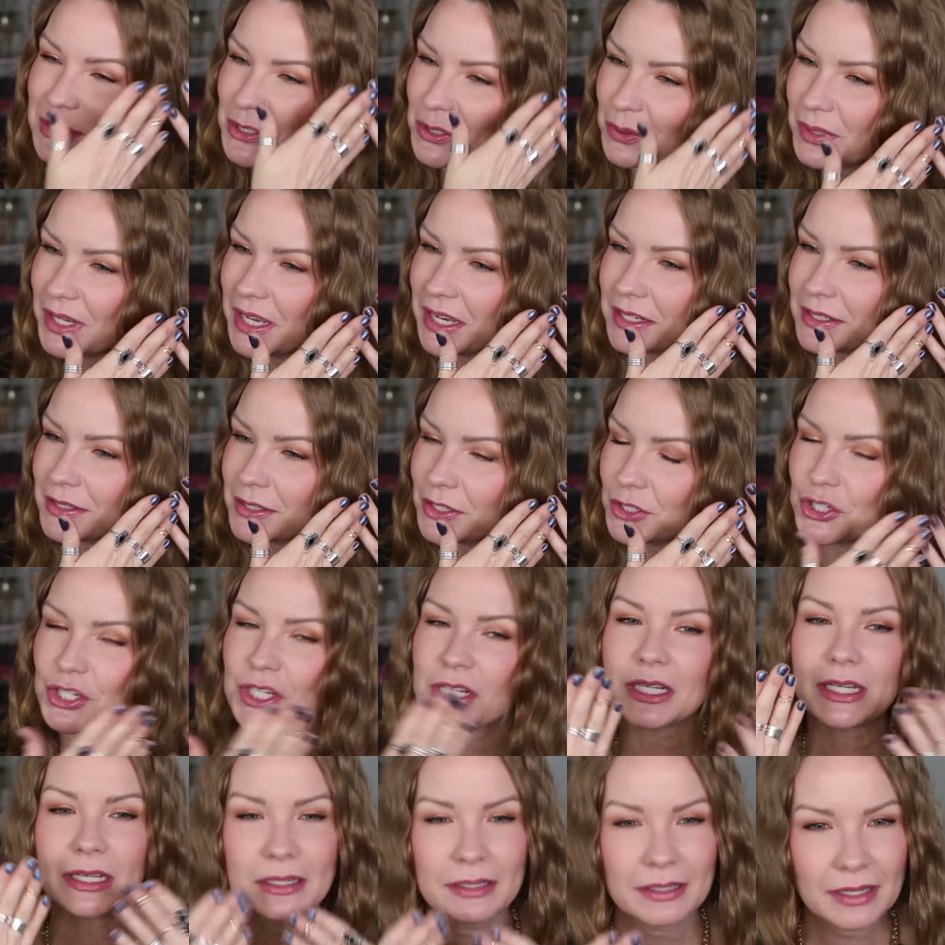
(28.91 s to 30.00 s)
So yes, the
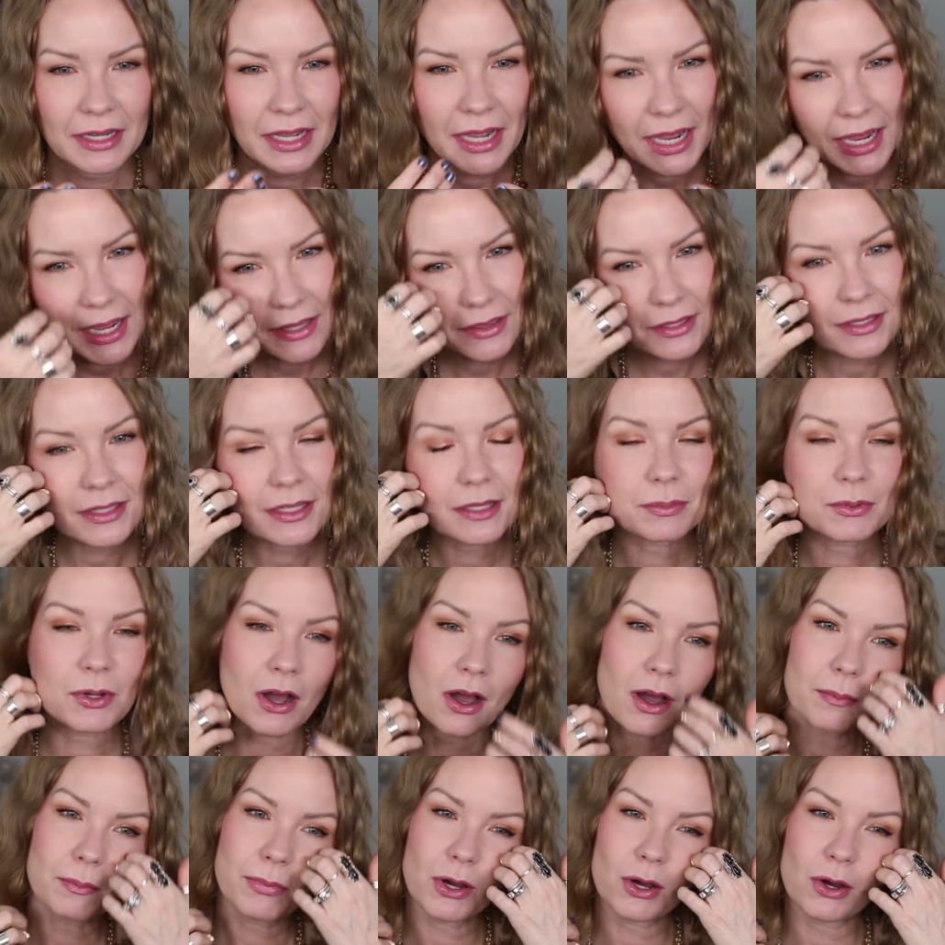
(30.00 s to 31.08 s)
cheek and the lip
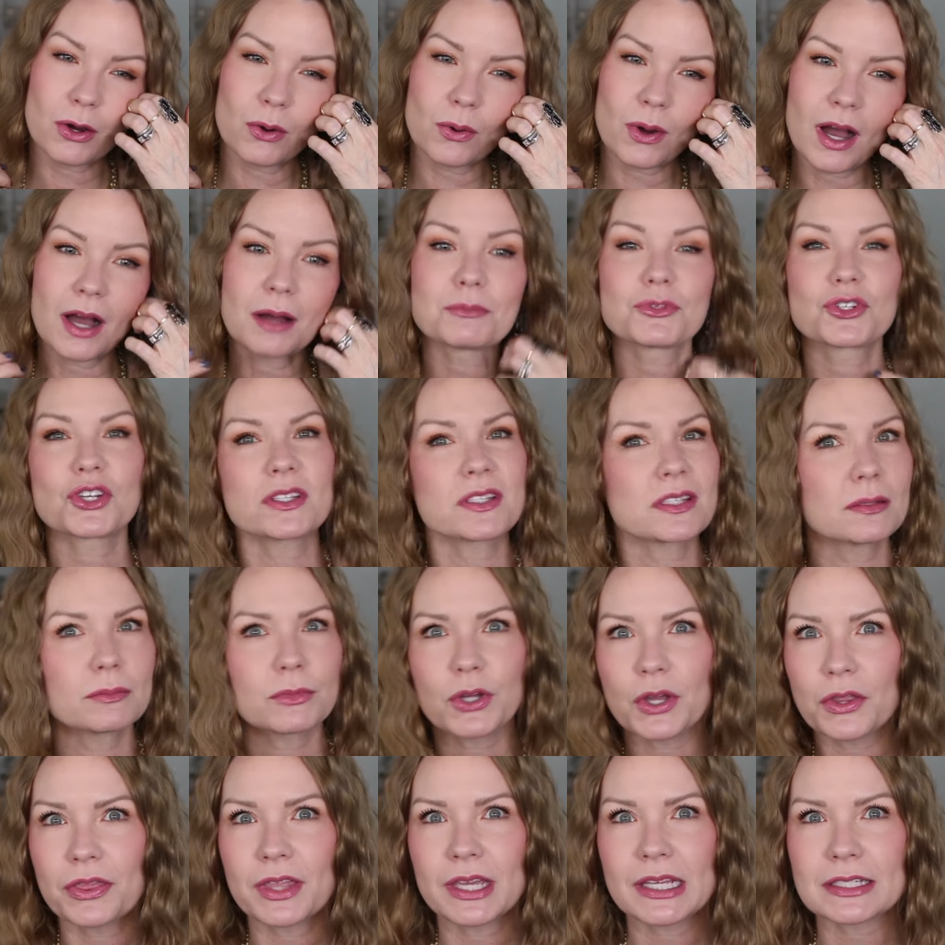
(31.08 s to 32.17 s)
combo, um, just some
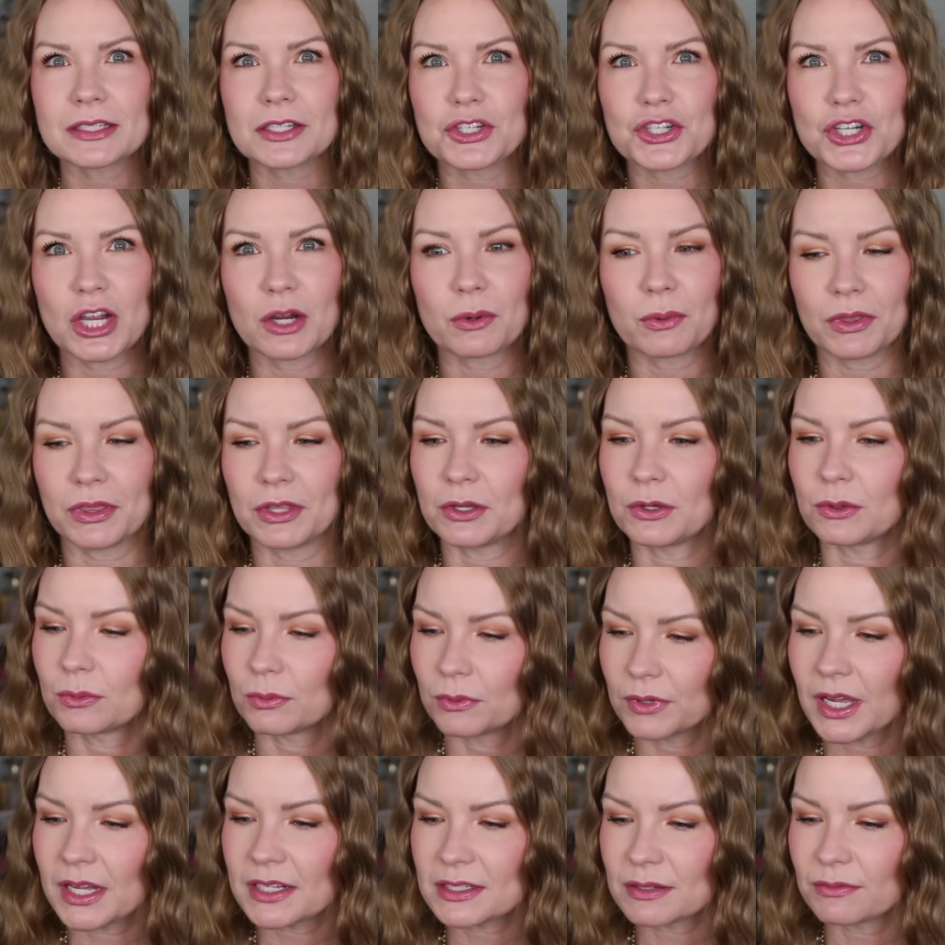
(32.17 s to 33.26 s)
good things to share with you.
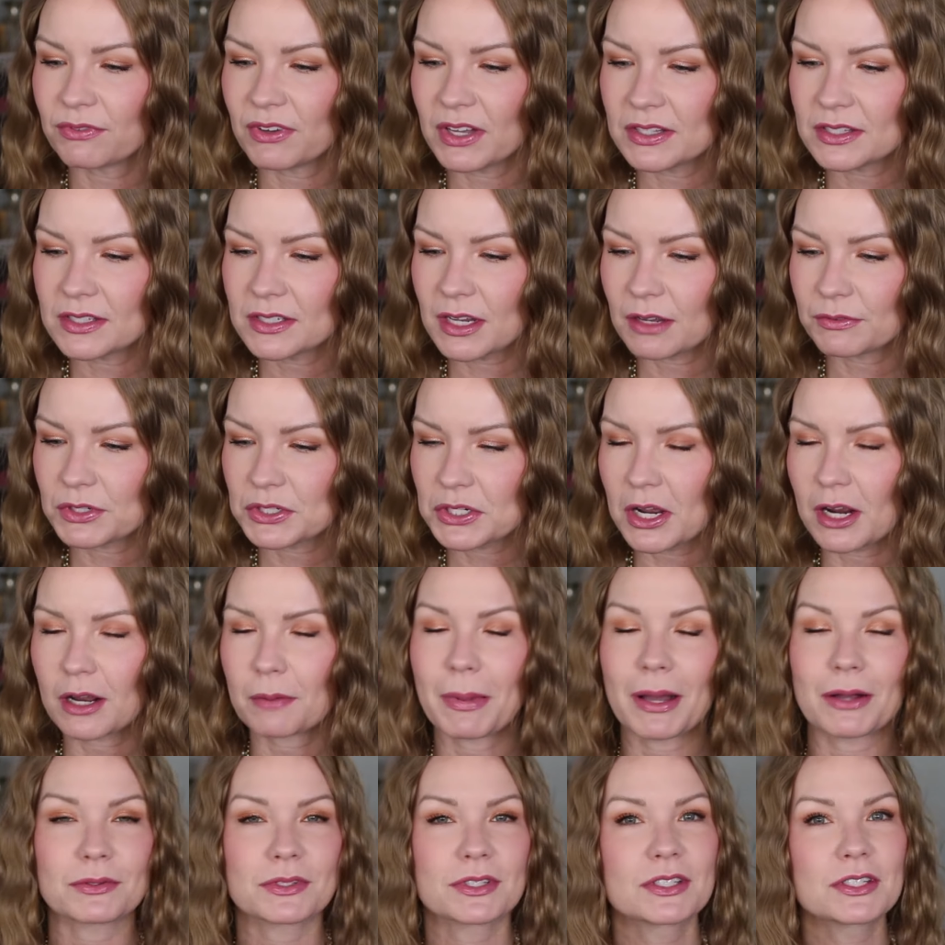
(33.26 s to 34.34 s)
We got some fun stuff to talk
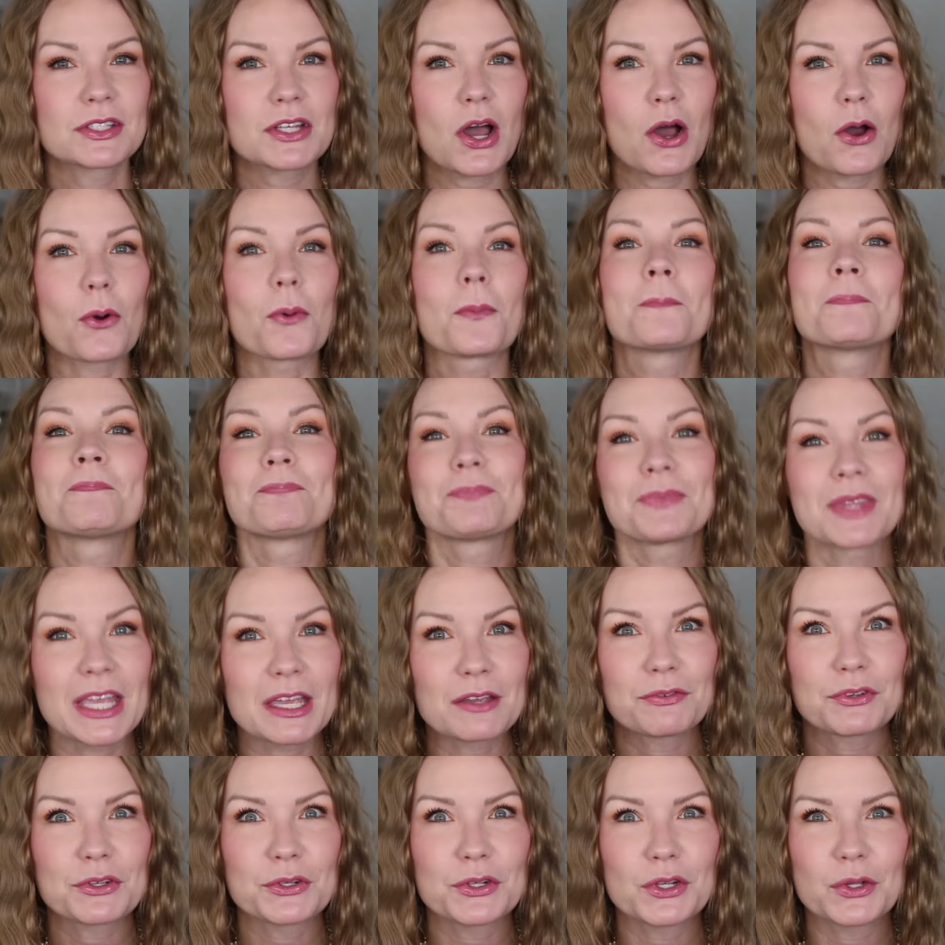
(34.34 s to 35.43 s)
about. So
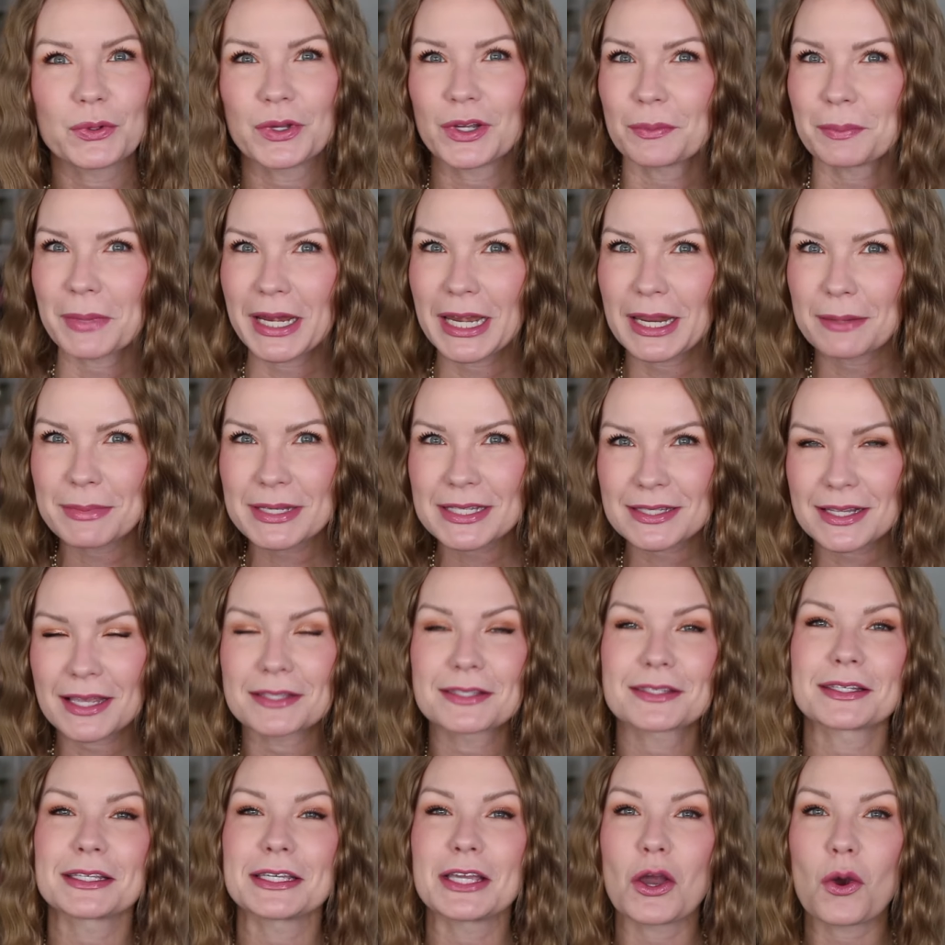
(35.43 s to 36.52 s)
if you're new here, my name is
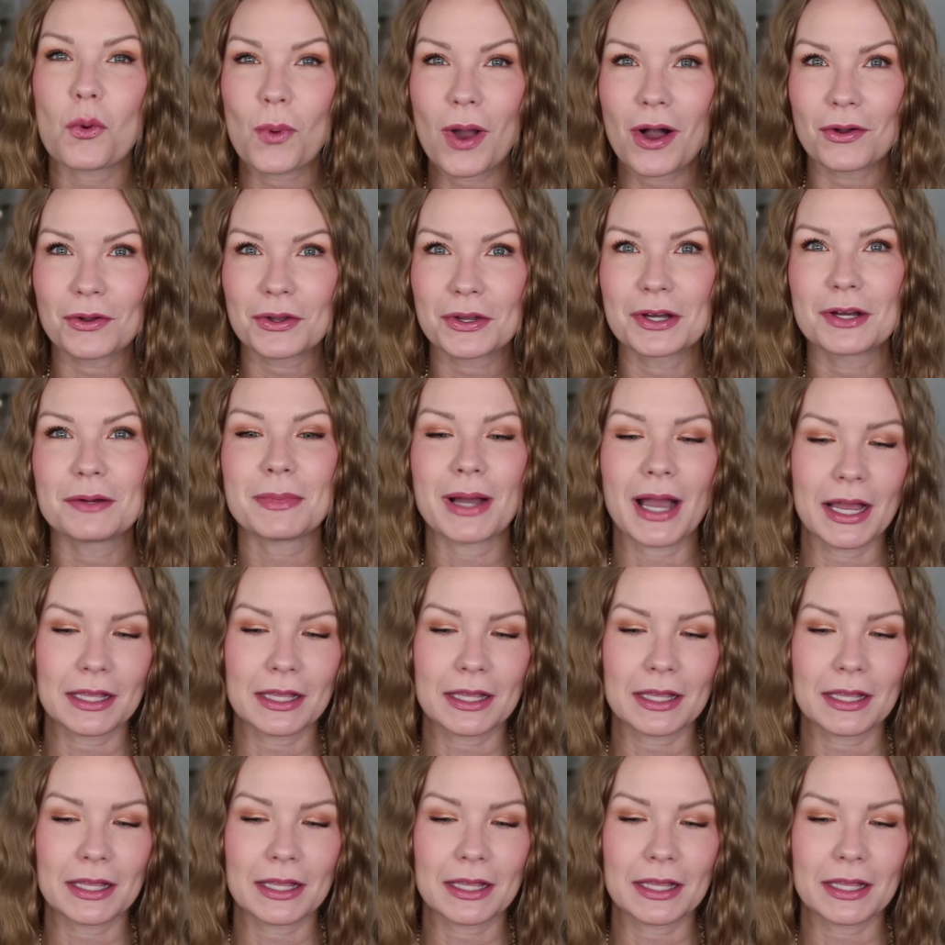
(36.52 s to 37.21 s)
Leslie. Welcome.